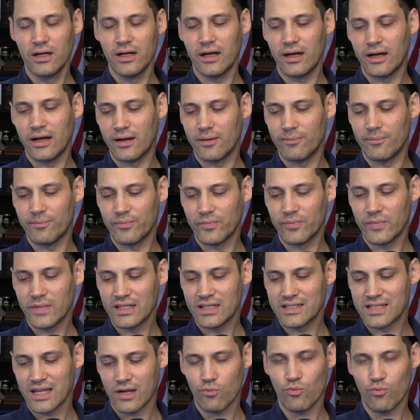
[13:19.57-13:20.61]

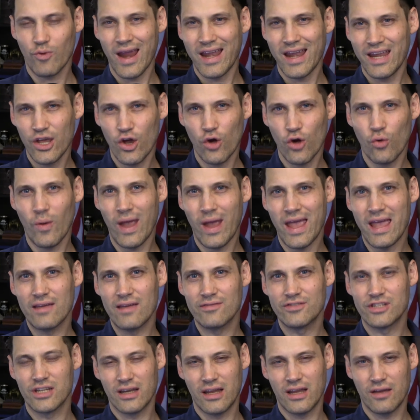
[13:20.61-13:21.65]
It's like radio
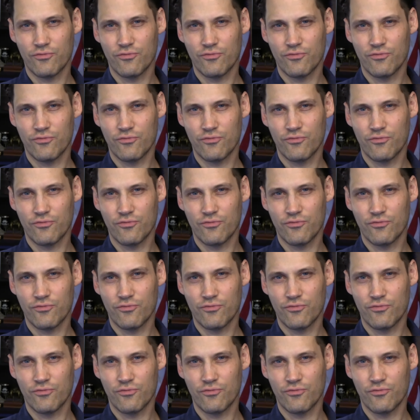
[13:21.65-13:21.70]
waves and